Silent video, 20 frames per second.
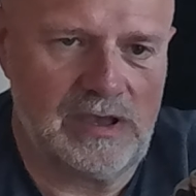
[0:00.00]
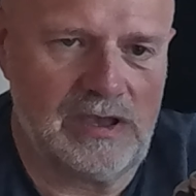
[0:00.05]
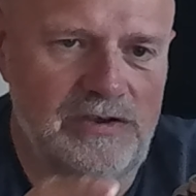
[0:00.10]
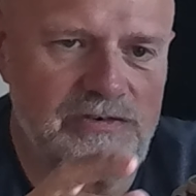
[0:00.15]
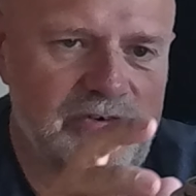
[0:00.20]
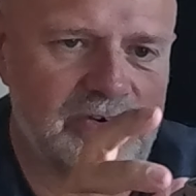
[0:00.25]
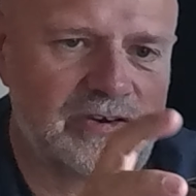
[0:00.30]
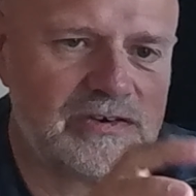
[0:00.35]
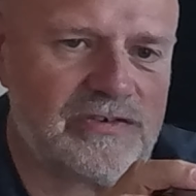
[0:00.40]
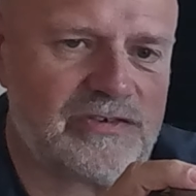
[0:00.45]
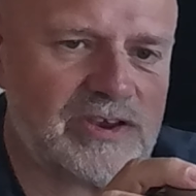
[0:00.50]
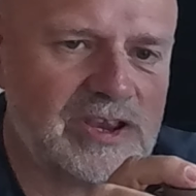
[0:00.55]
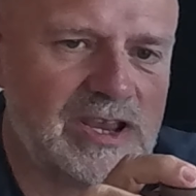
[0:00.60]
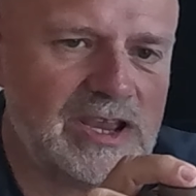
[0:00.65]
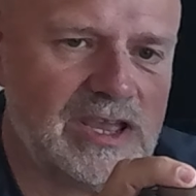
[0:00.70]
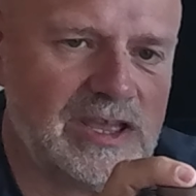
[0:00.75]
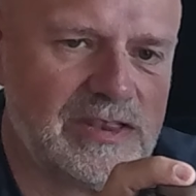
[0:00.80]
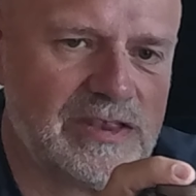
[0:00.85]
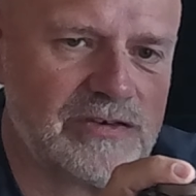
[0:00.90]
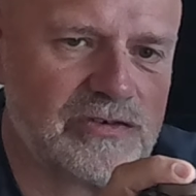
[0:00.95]
As you can see
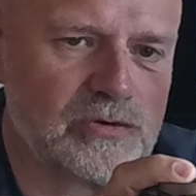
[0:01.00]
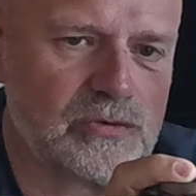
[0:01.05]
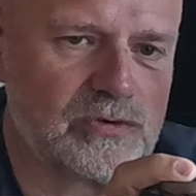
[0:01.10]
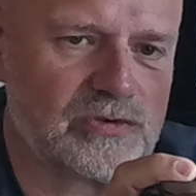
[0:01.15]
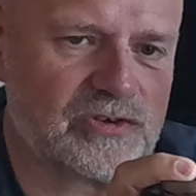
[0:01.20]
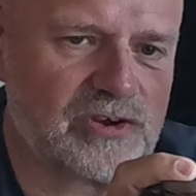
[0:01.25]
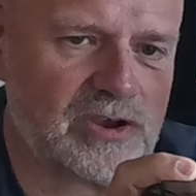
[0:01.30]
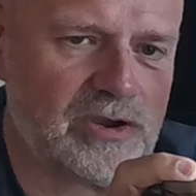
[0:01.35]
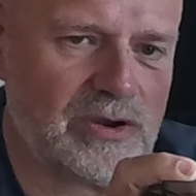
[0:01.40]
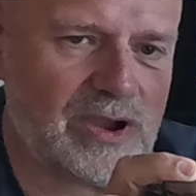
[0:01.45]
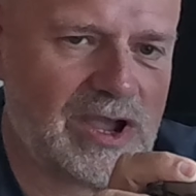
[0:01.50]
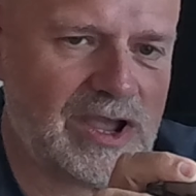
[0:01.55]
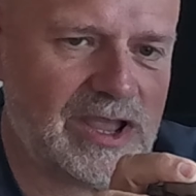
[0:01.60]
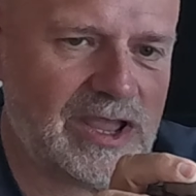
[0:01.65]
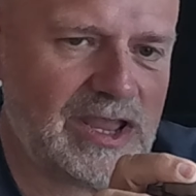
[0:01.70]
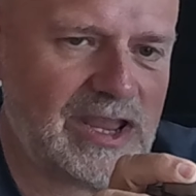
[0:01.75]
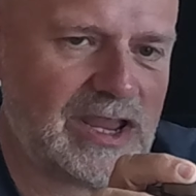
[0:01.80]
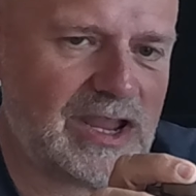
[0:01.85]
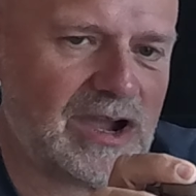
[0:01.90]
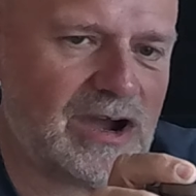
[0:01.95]
here, there's also
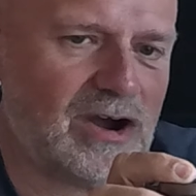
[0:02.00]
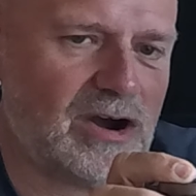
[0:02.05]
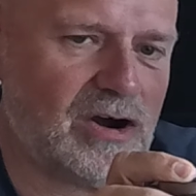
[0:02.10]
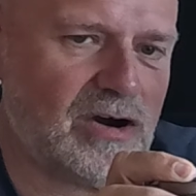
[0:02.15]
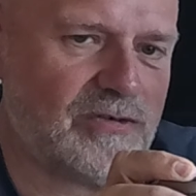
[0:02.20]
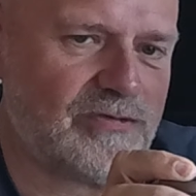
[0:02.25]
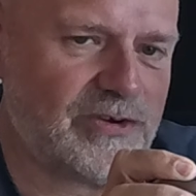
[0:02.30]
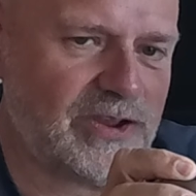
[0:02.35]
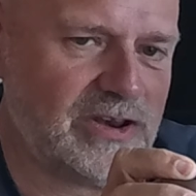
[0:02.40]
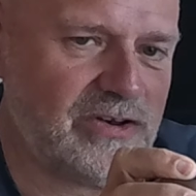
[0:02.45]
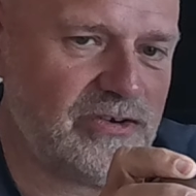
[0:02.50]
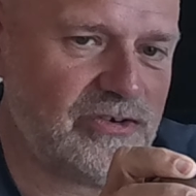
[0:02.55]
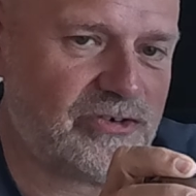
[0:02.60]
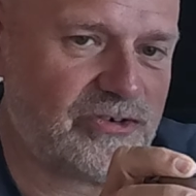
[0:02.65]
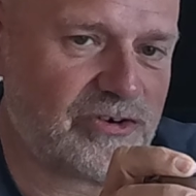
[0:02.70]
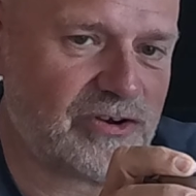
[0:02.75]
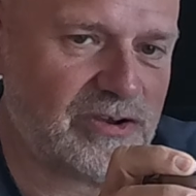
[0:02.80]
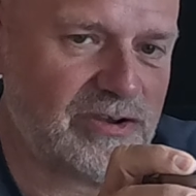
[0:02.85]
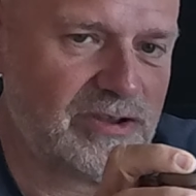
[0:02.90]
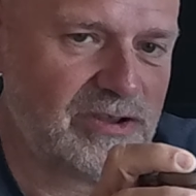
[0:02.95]
a 1/2
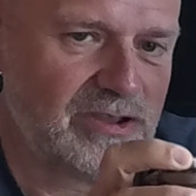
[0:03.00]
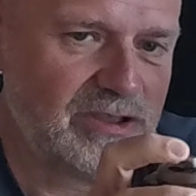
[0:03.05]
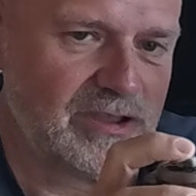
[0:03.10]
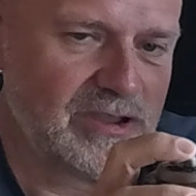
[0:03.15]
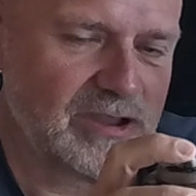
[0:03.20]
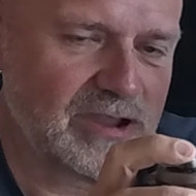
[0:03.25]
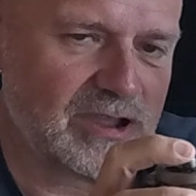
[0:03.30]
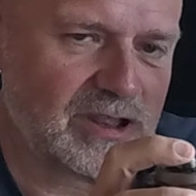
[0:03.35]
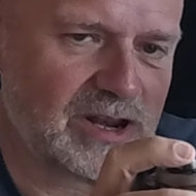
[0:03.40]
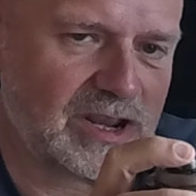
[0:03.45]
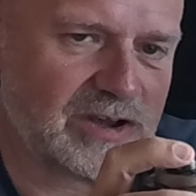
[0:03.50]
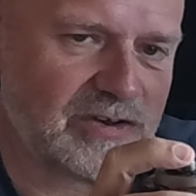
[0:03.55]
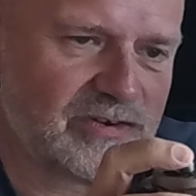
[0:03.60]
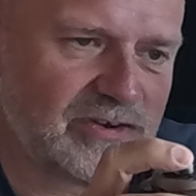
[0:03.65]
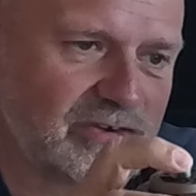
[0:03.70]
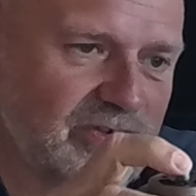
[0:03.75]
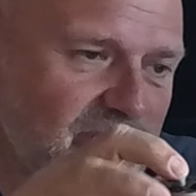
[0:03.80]
inch connector.